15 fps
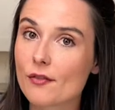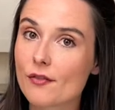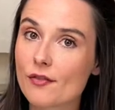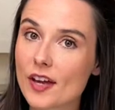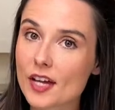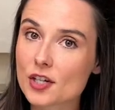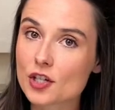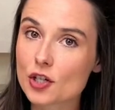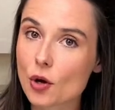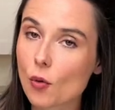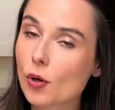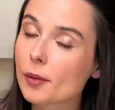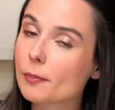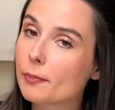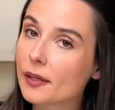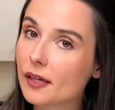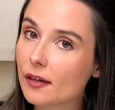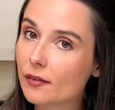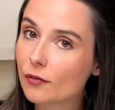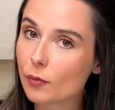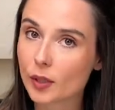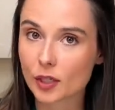of fish or
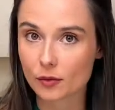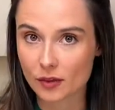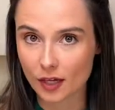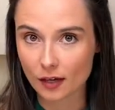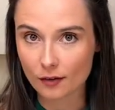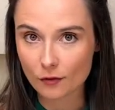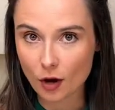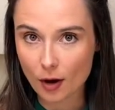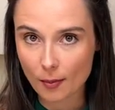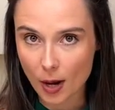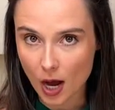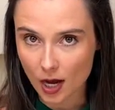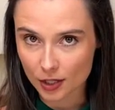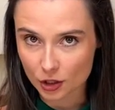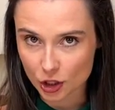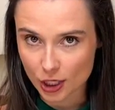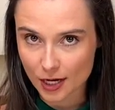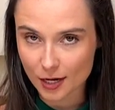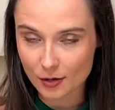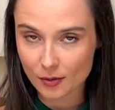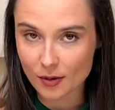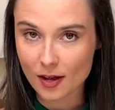beef when you think of
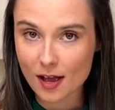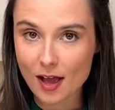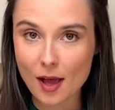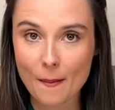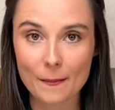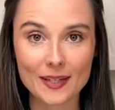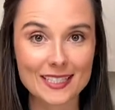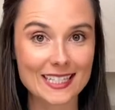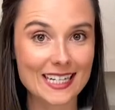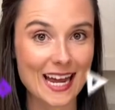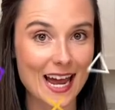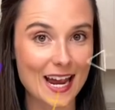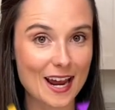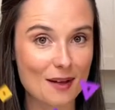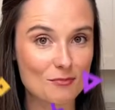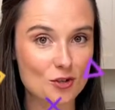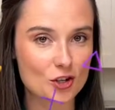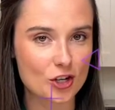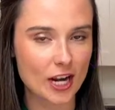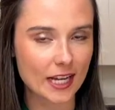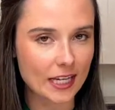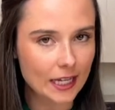carpaccio, but today I'm
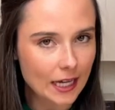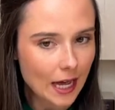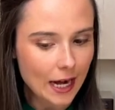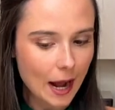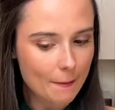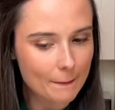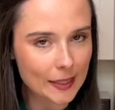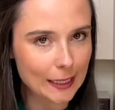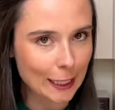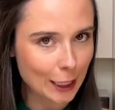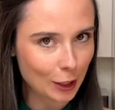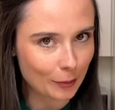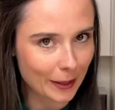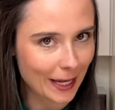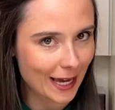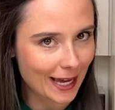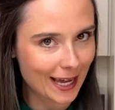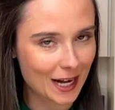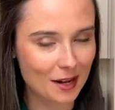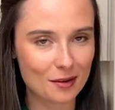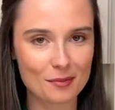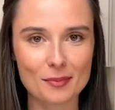shaking it up a little bit
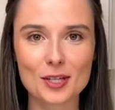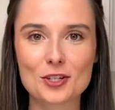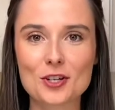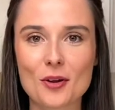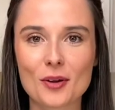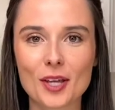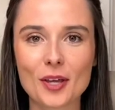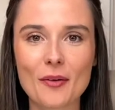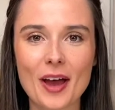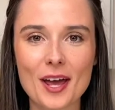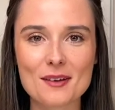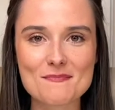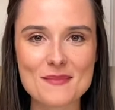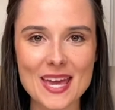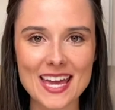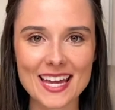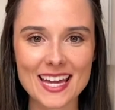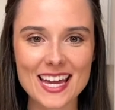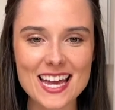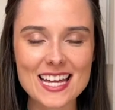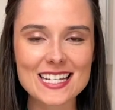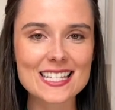and I'm gonna be showing you how to
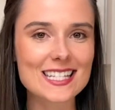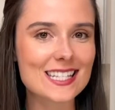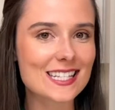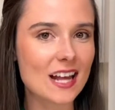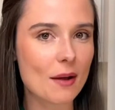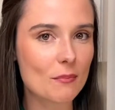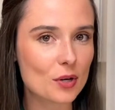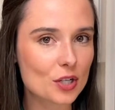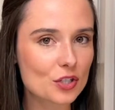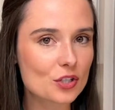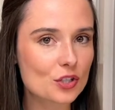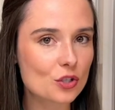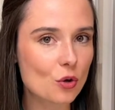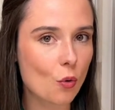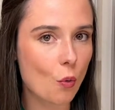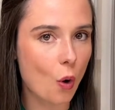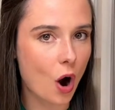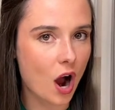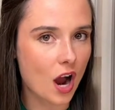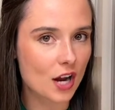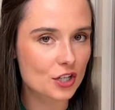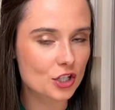make summer
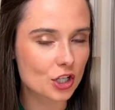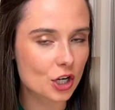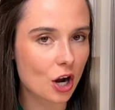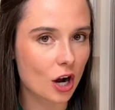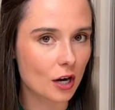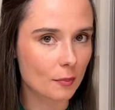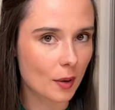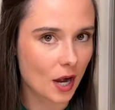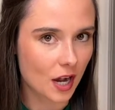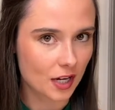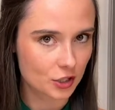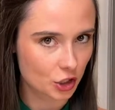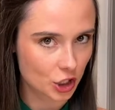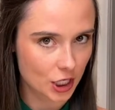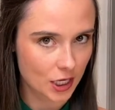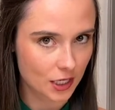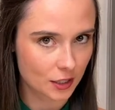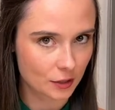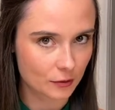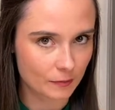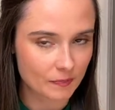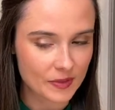squash
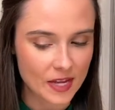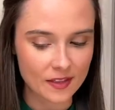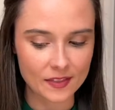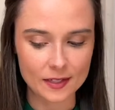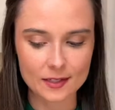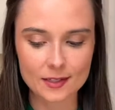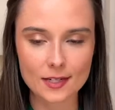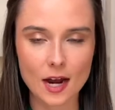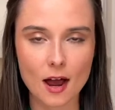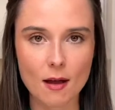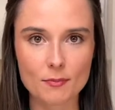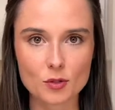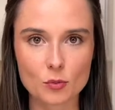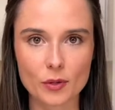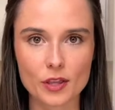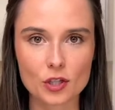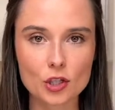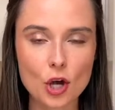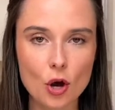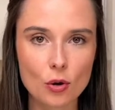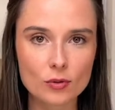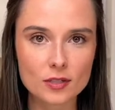carpaccio that's topped with
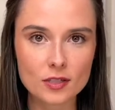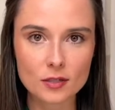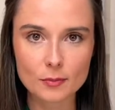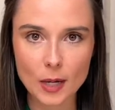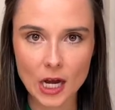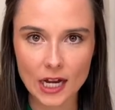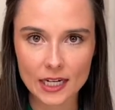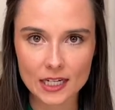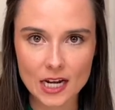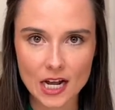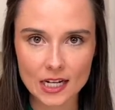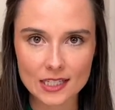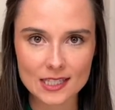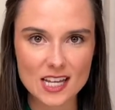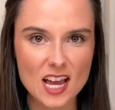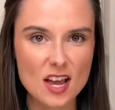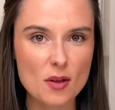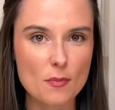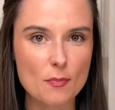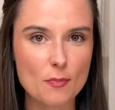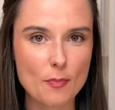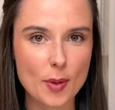toasted pine nuts,
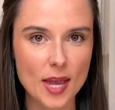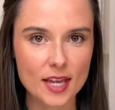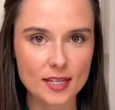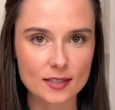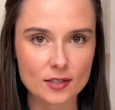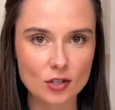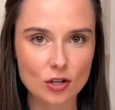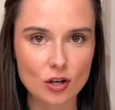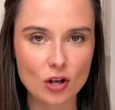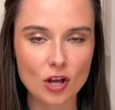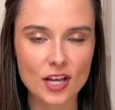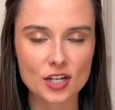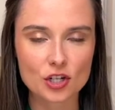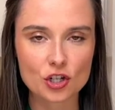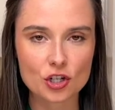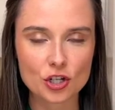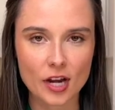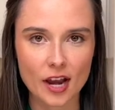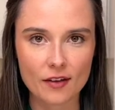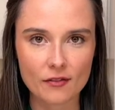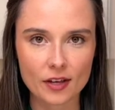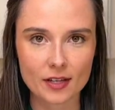basil, and
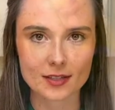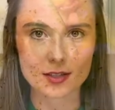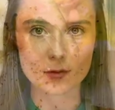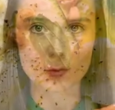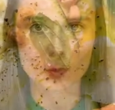shavings